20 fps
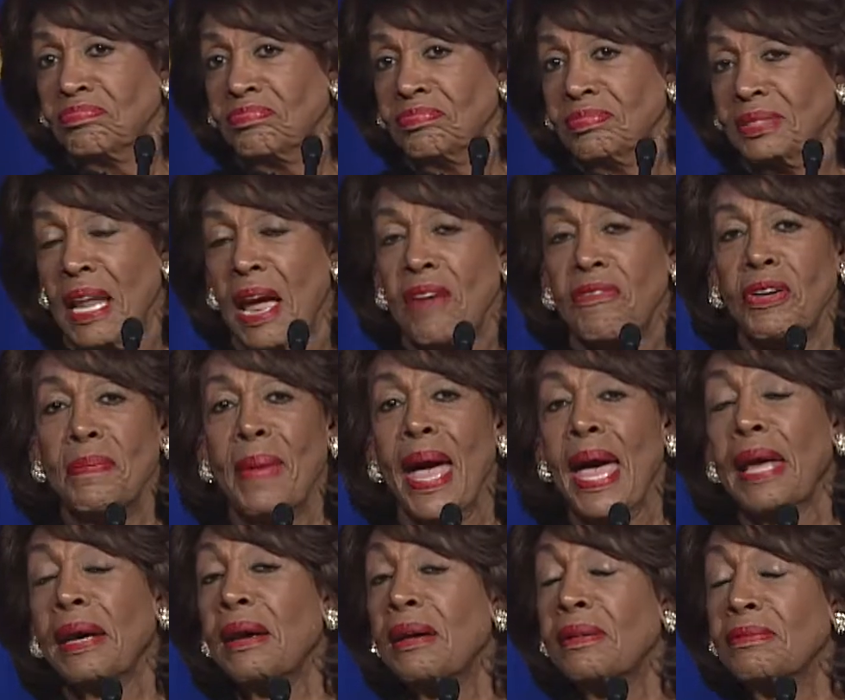Never met
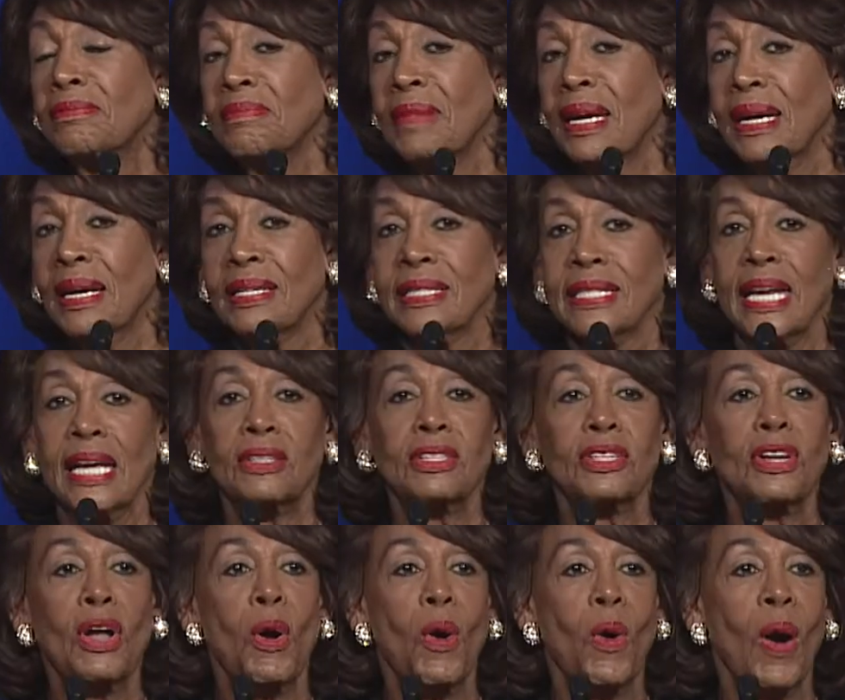her, didn't
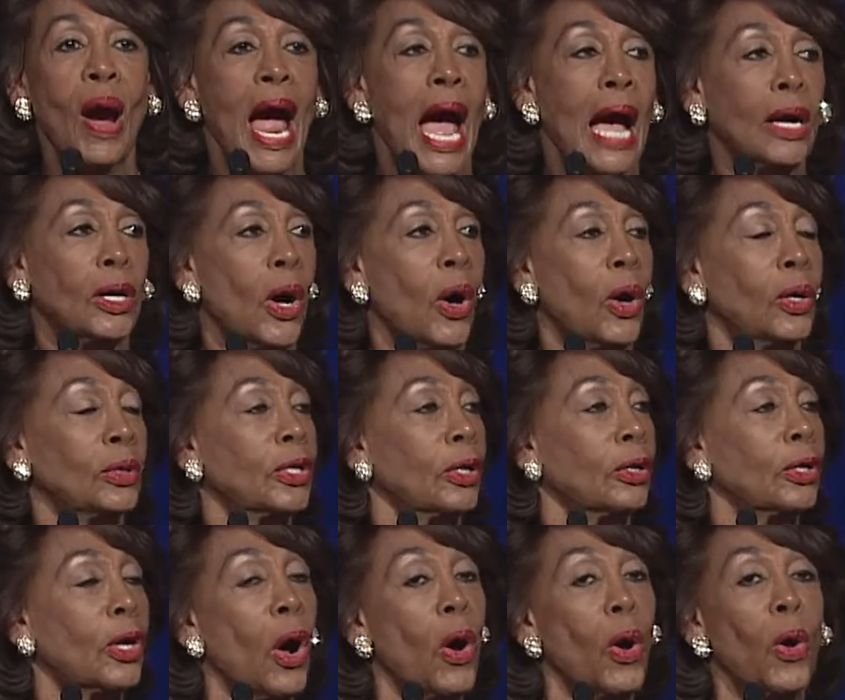know her, I called her
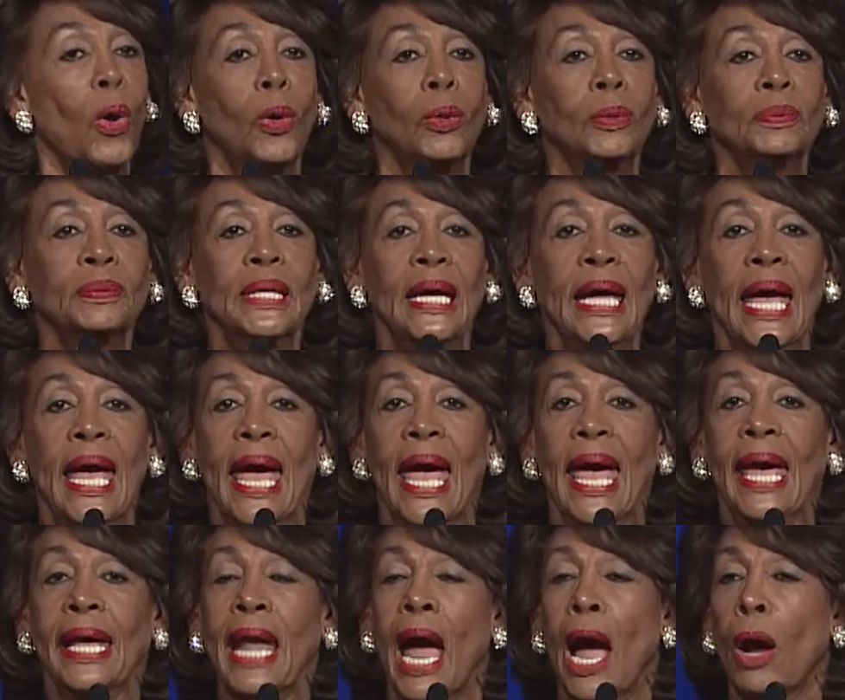Cole,
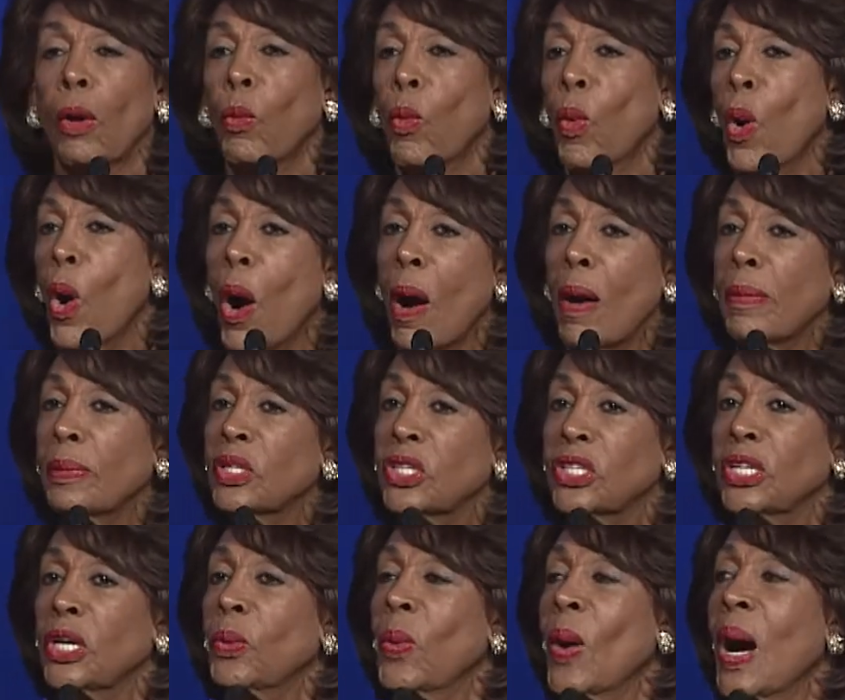and how warm
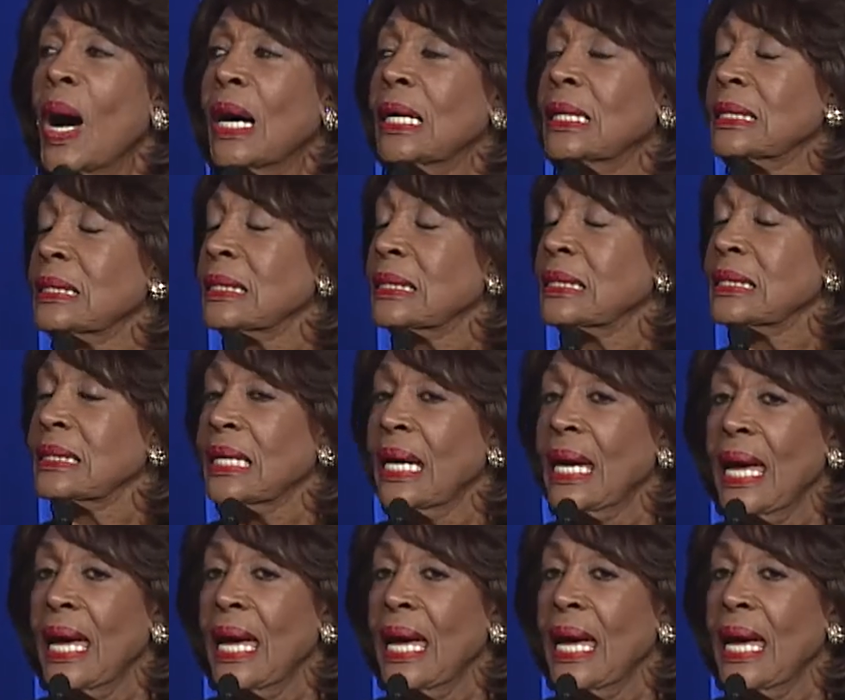she was,